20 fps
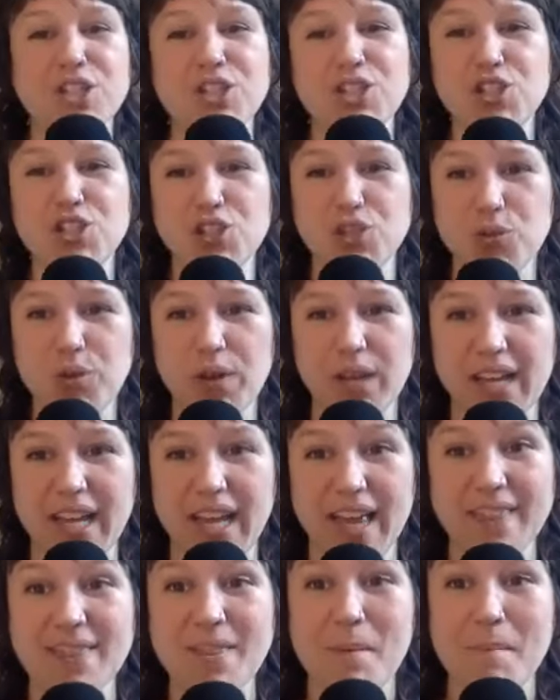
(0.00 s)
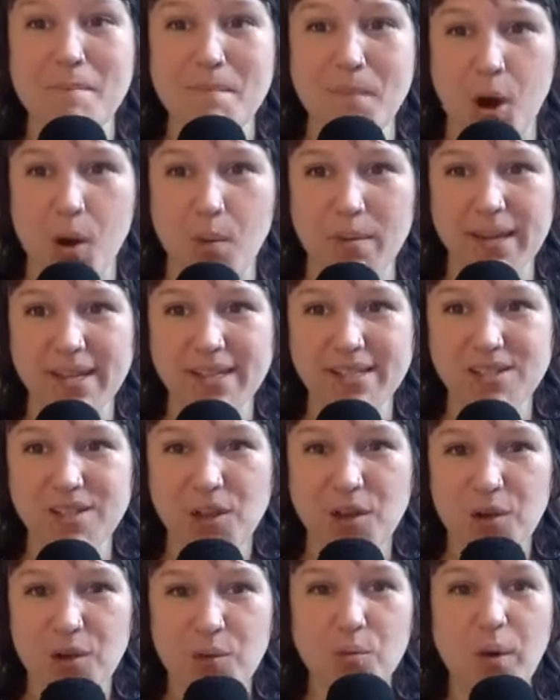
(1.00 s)
to do it in the moment
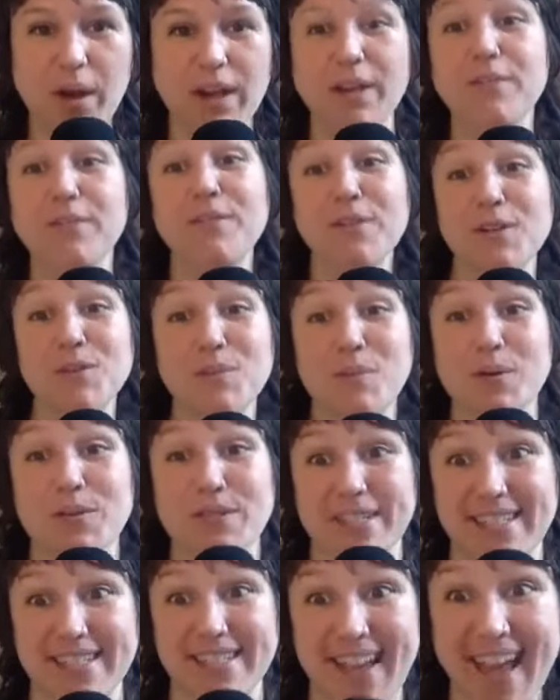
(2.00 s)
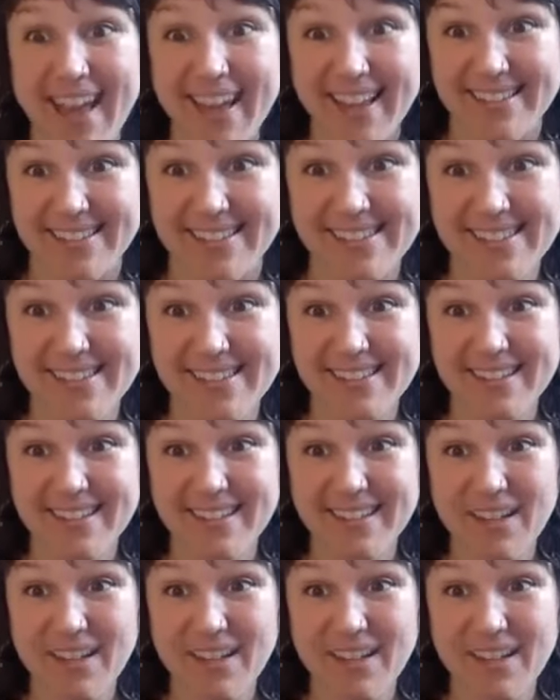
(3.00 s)
when it feels most intense